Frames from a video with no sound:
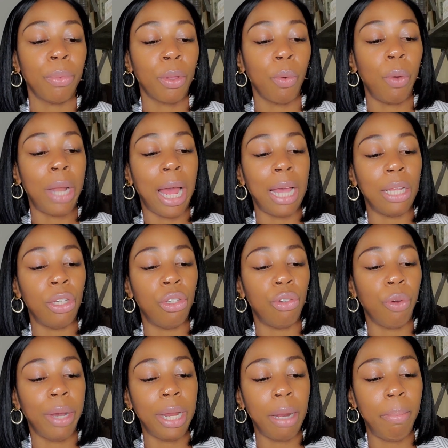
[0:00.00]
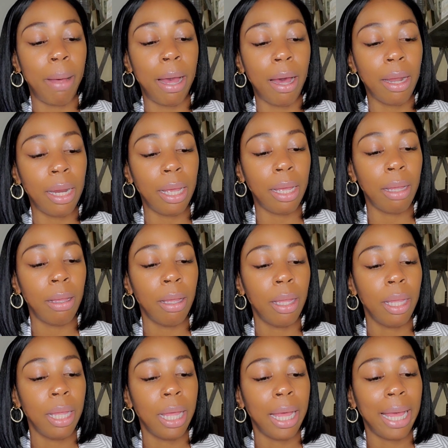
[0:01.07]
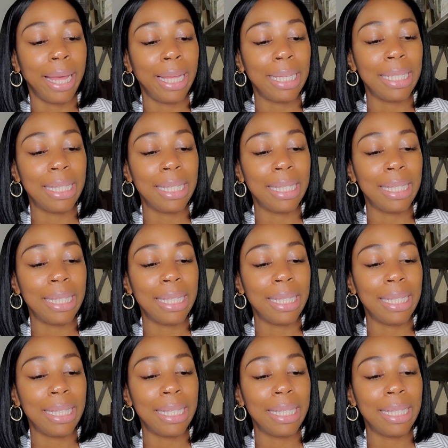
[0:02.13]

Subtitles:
what I enjoyed about it is